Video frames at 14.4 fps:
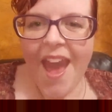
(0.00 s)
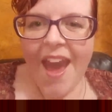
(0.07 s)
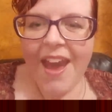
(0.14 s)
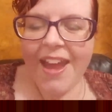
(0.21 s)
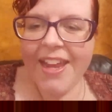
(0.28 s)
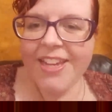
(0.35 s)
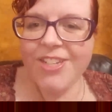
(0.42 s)

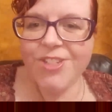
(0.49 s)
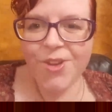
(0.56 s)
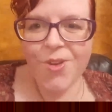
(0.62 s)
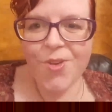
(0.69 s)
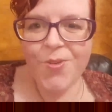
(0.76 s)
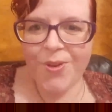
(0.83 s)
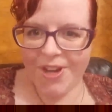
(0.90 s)
I
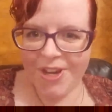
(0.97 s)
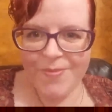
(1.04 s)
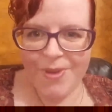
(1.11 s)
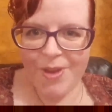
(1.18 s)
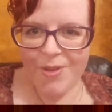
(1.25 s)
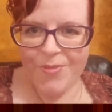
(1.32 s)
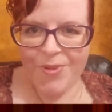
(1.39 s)
don't worry
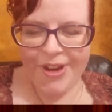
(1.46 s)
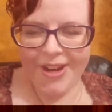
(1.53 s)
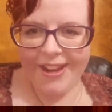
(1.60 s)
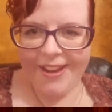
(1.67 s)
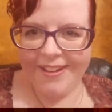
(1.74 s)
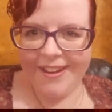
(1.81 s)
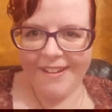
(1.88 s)
about
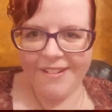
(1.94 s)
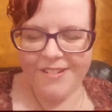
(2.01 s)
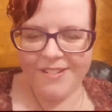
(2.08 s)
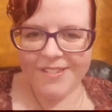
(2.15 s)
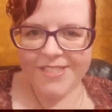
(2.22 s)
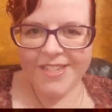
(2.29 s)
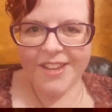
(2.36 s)
breaking
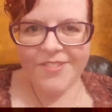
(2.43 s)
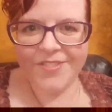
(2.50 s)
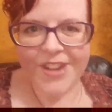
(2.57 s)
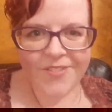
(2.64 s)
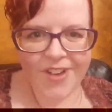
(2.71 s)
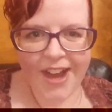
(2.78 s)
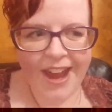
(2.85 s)
nails. I've
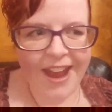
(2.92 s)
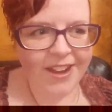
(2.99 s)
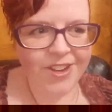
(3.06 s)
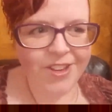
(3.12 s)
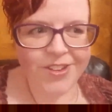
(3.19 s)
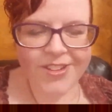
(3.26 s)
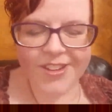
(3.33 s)
never
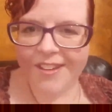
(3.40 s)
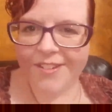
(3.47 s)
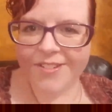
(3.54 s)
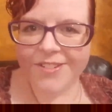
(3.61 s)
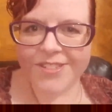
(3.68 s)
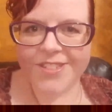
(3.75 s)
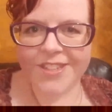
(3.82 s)
had good
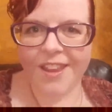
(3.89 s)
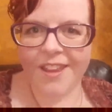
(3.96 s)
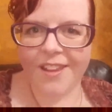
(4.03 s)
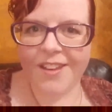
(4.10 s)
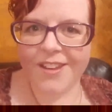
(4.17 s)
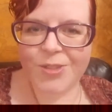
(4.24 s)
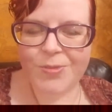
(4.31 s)
nails,
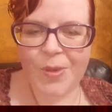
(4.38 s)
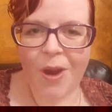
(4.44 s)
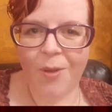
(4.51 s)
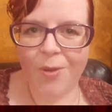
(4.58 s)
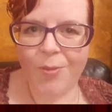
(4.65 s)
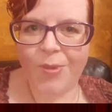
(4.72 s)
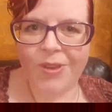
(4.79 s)
and it's
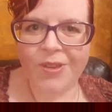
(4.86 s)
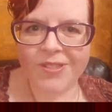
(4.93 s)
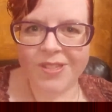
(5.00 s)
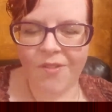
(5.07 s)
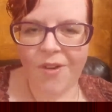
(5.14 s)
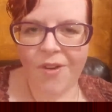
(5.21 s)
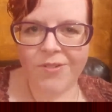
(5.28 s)
probably because
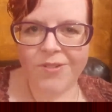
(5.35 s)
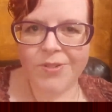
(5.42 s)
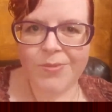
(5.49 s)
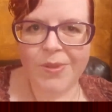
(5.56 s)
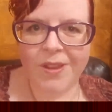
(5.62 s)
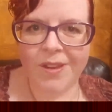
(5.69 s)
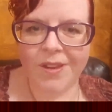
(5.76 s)
I've always
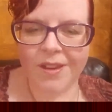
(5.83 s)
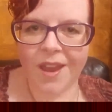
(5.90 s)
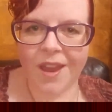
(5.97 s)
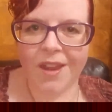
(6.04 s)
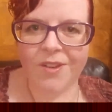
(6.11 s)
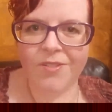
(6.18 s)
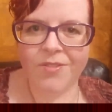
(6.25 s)
been
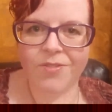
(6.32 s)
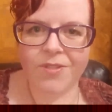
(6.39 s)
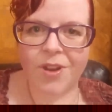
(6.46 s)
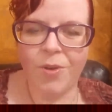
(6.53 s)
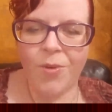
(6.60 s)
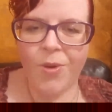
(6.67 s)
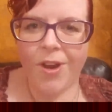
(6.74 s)
kind of
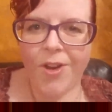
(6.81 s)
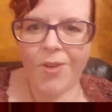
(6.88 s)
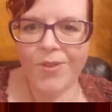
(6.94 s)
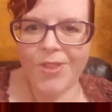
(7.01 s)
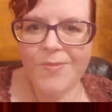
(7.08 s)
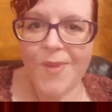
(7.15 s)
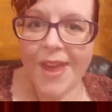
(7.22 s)
a worker
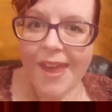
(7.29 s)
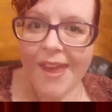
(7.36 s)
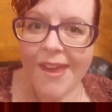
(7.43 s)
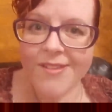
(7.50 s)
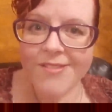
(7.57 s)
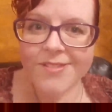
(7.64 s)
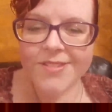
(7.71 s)
with my
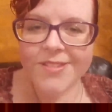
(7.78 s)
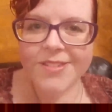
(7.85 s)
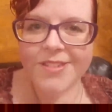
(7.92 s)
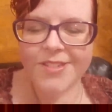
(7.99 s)
hands.